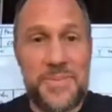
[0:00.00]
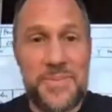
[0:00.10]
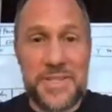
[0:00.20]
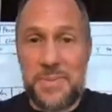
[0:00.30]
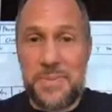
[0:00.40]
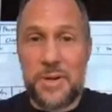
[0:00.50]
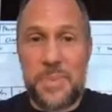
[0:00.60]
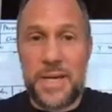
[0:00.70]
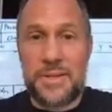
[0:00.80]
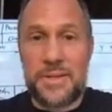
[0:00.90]
there's a bigger
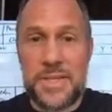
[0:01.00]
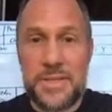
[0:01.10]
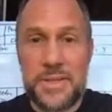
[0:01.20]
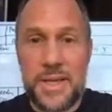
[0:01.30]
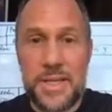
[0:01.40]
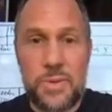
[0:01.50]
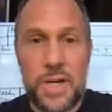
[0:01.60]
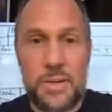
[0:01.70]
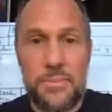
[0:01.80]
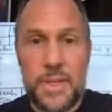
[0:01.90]
penalty as
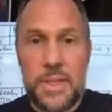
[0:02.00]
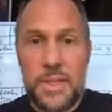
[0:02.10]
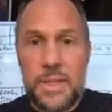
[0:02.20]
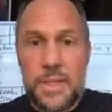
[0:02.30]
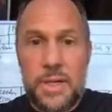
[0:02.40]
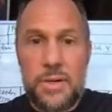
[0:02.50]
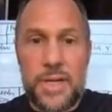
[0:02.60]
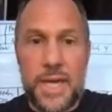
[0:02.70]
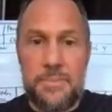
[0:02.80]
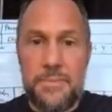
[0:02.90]
well.
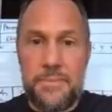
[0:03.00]
Okay.